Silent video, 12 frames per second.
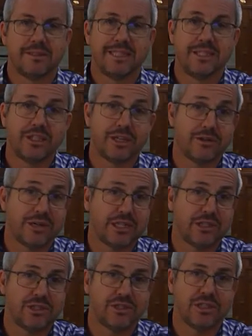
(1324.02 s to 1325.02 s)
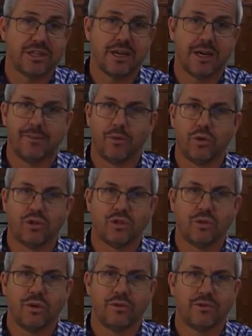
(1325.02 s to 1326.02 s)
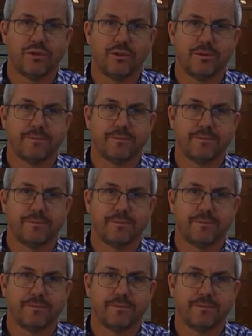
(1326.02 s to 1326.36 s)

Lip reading: in generations to come, all too often.